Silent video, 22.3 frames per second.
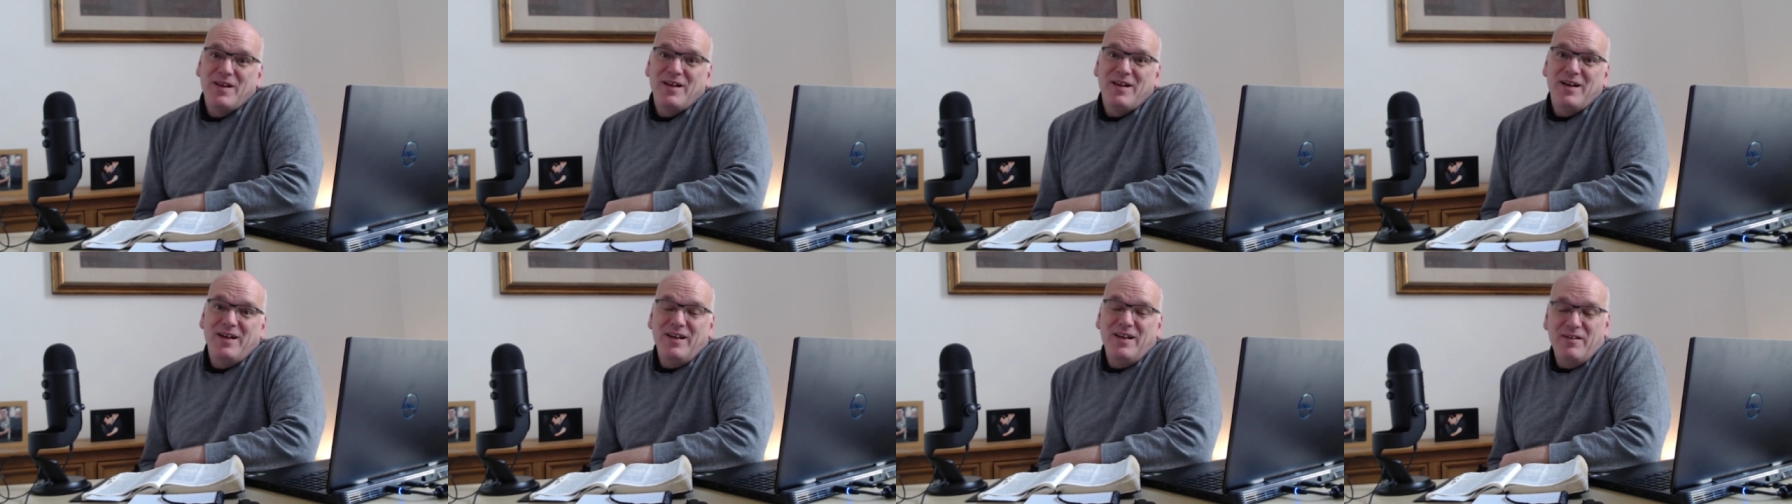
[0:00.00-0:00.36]

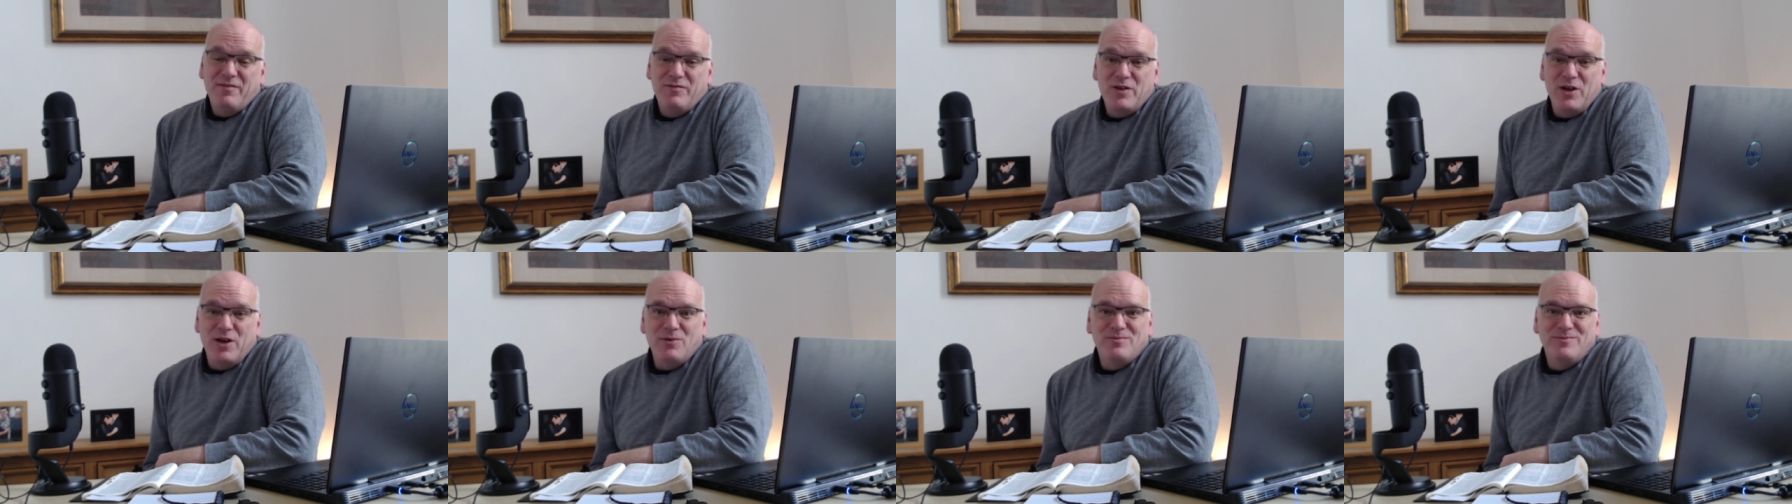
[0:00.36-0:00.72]
I love
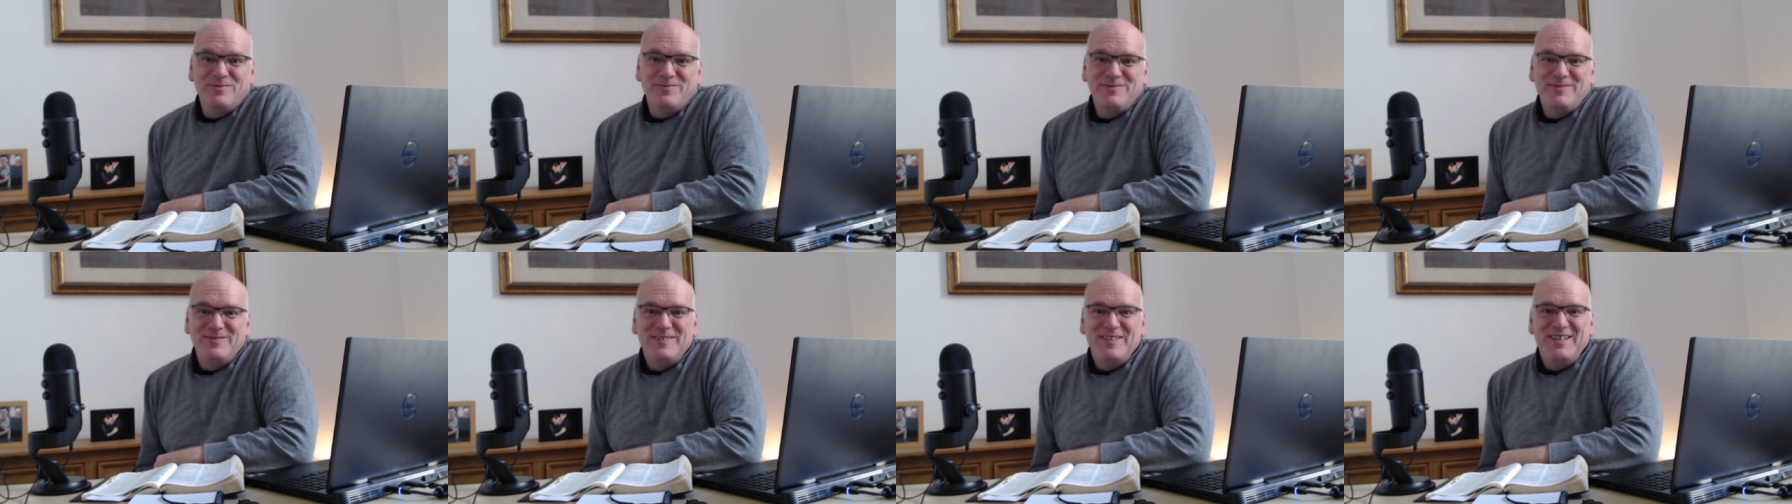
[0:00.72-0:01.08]
you.
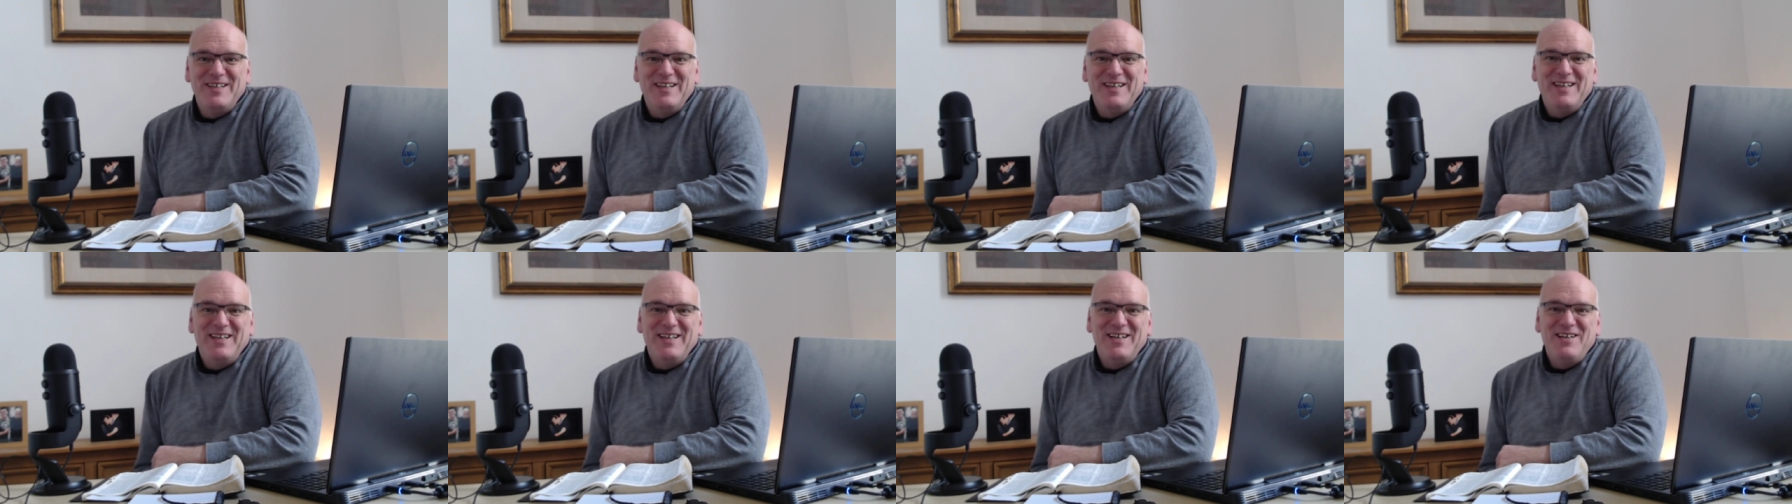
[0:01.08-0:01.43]

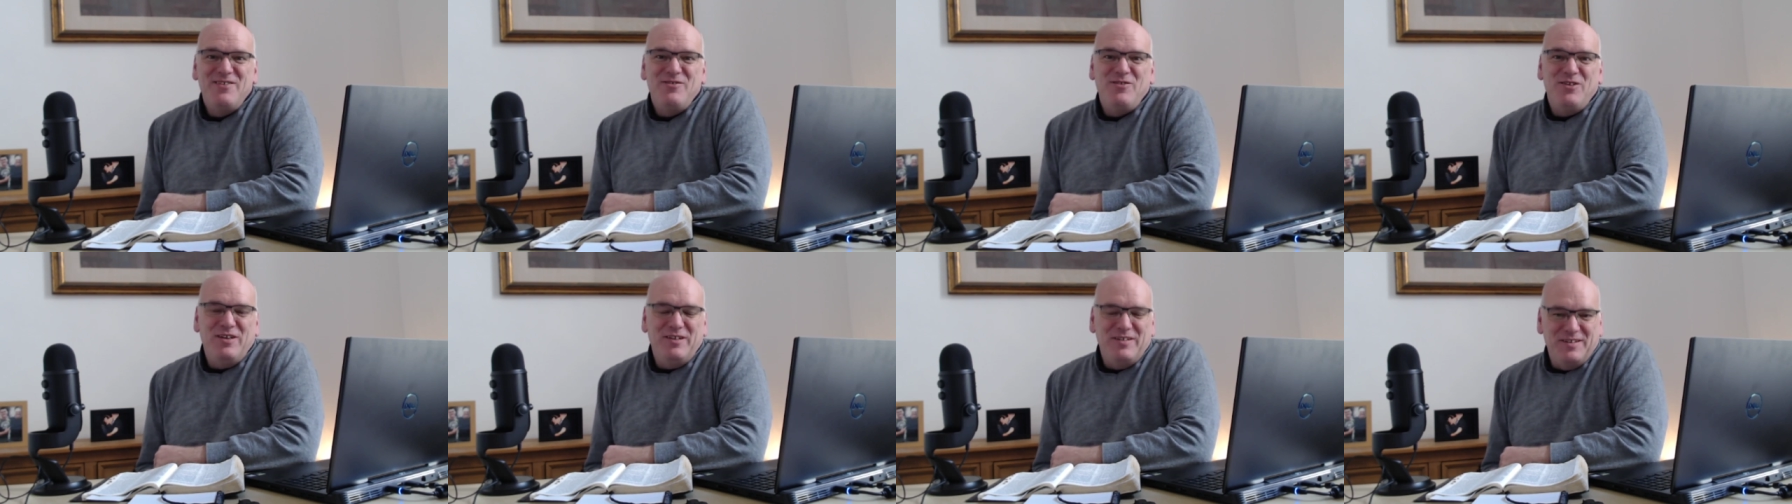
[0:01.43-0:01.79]

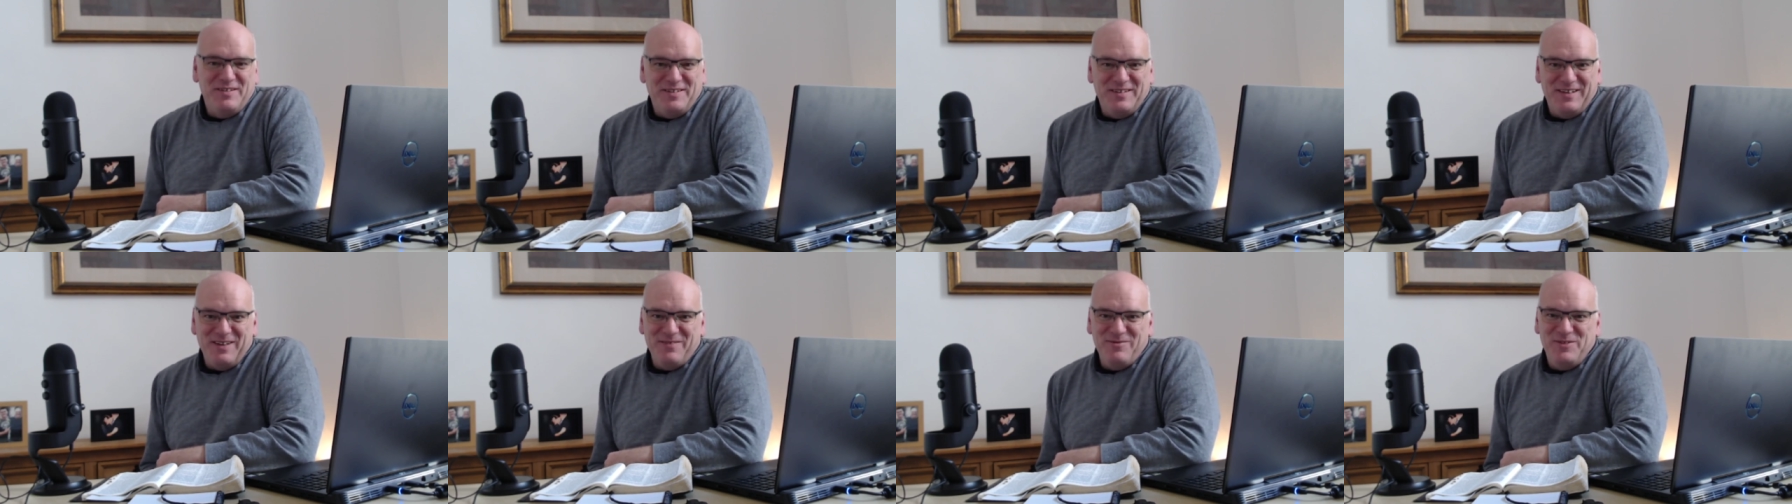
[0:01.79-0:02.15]

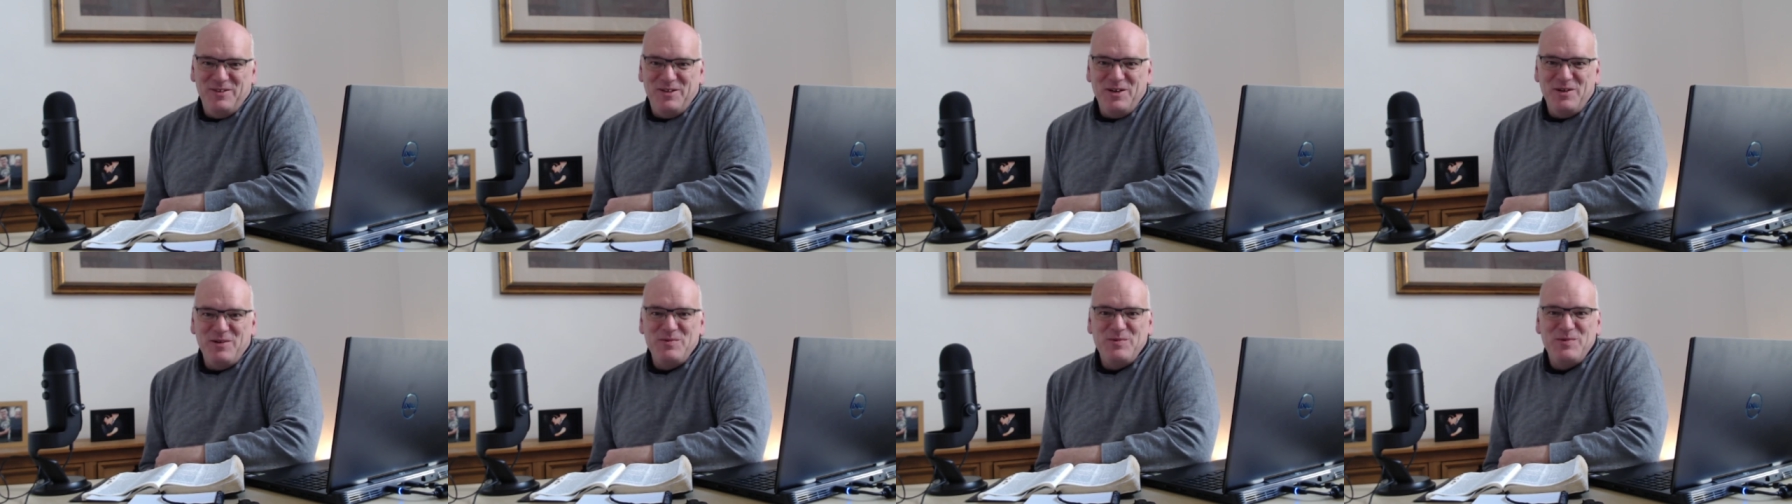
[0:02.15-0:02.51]
Jesus loves
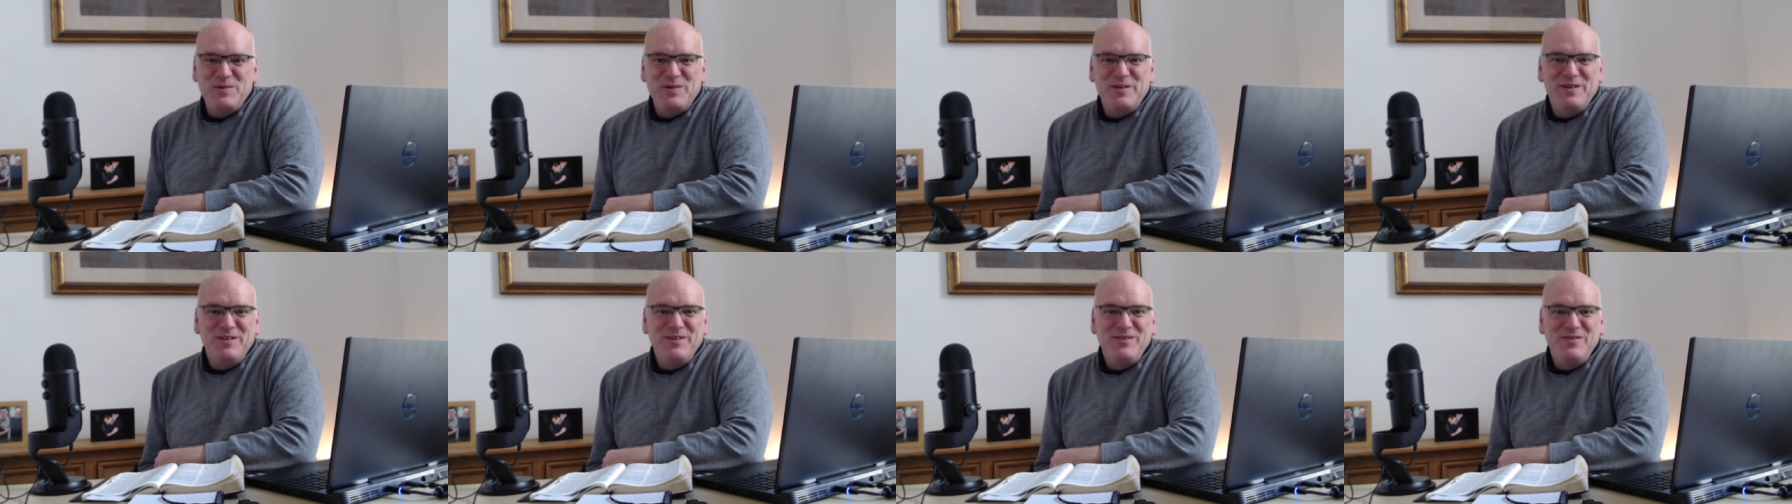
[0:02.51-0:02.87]
you.
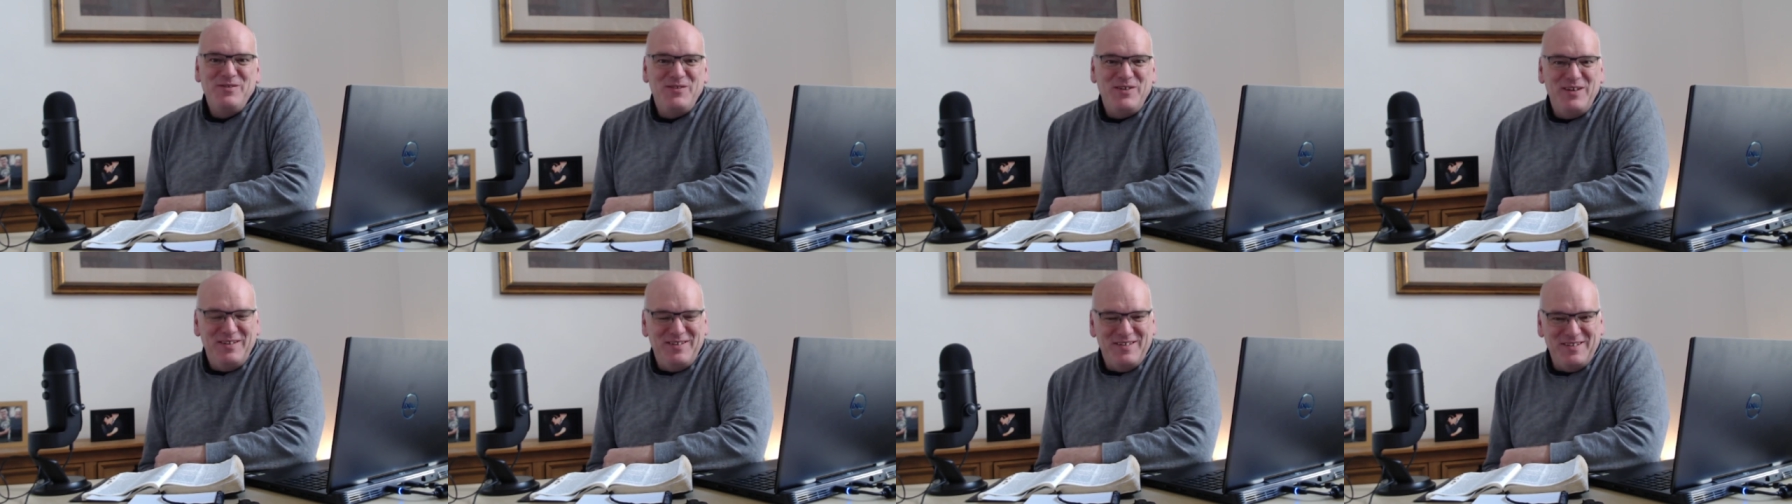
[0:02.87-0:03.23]

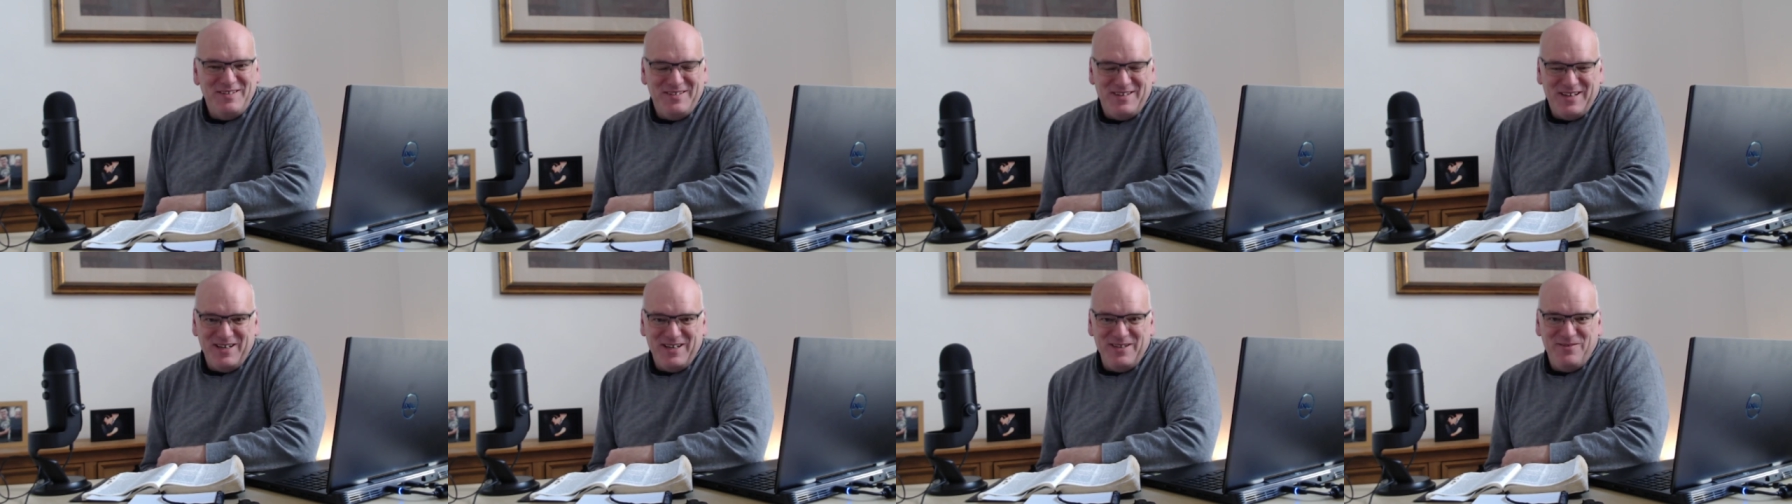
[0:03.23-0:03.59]
Jesus
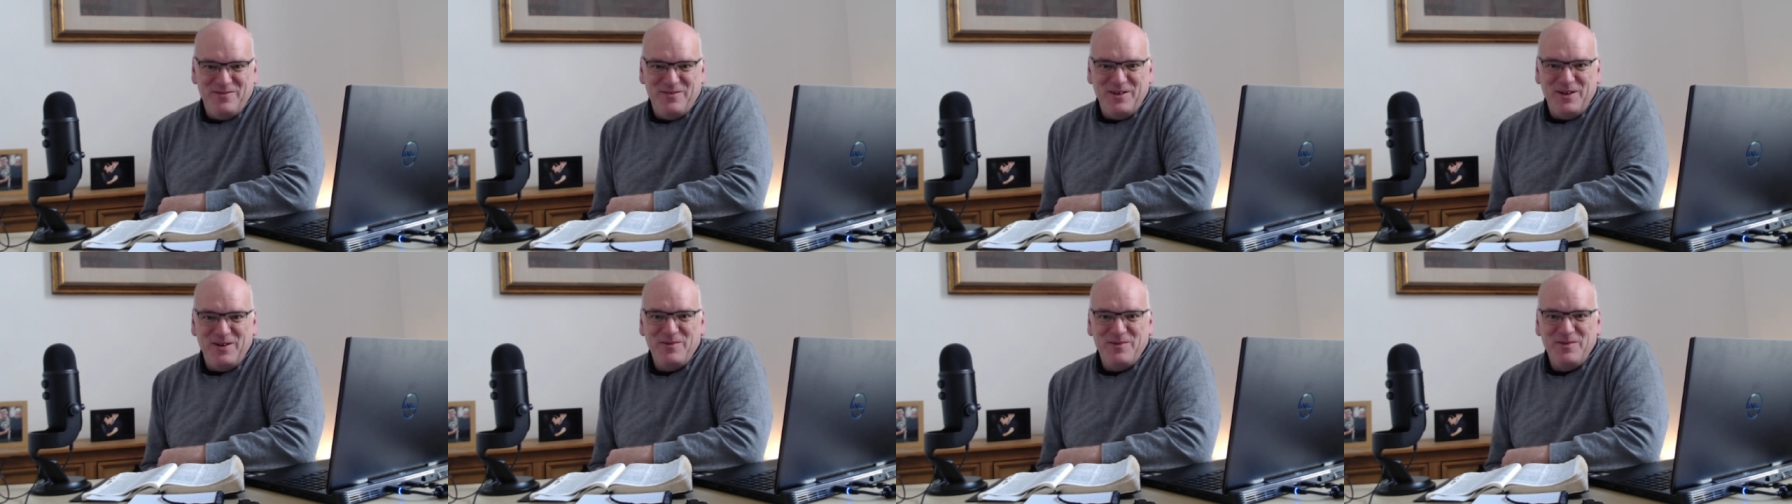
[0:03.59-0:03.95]
died
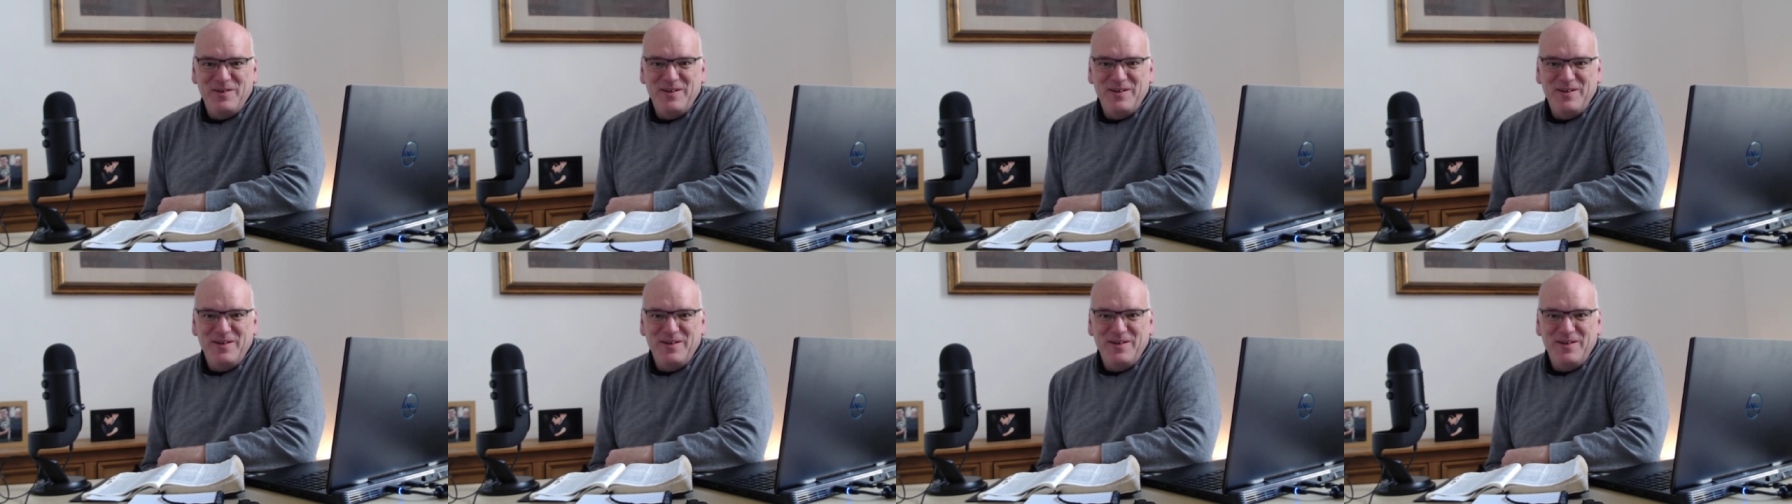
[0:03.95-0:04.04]
for you.